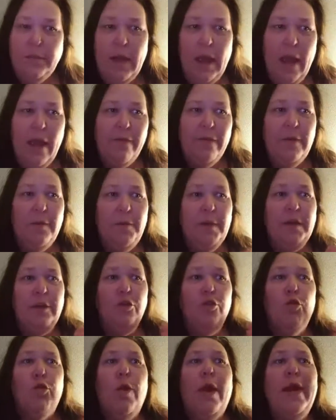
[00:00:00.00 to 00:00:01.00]
haven't been
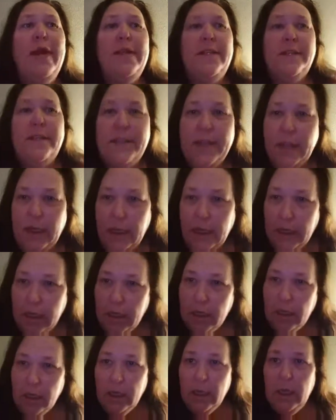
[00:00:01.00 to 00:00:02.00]
grazing,
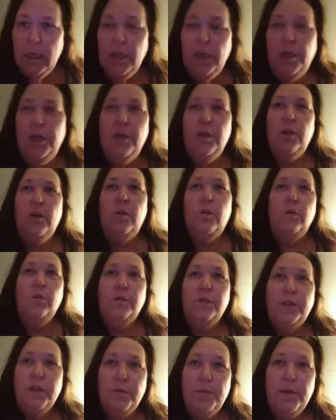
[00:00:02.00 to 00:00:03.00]
you know,
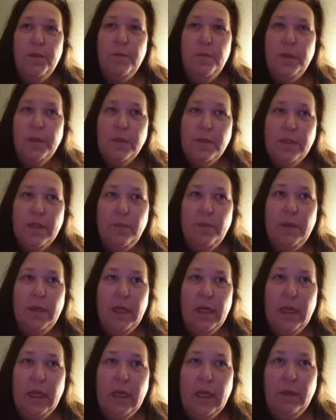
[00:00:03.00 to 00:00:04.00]
some of the meals I've
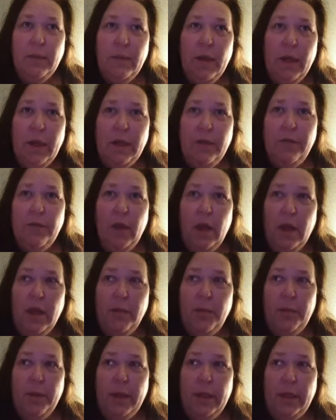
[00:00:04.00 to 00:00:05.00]
been eating might not
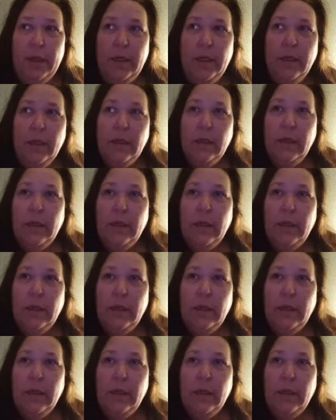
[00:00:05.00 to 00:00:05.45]
have been